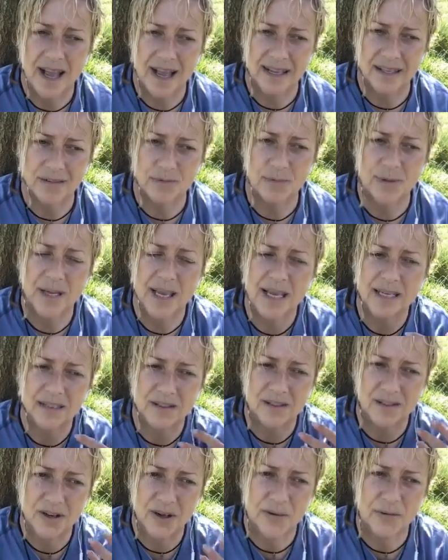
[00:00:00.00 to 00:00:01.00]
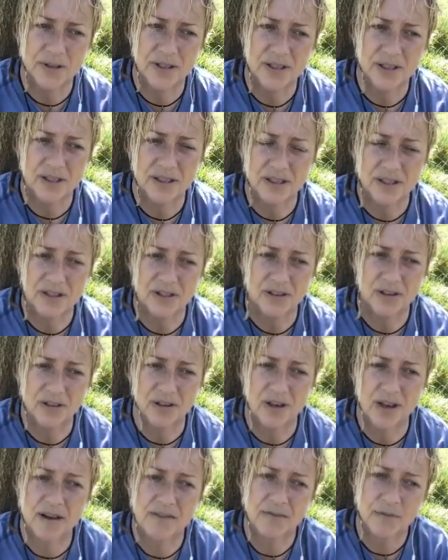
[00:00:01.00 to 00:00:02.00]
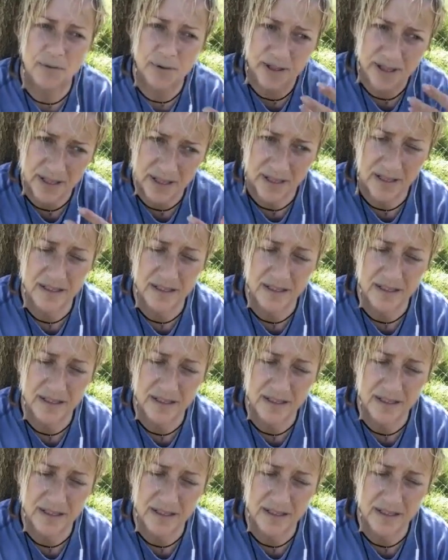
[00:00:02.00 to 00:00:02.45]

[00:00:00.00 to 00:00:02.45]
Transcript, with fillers: as we get to know unconditional love within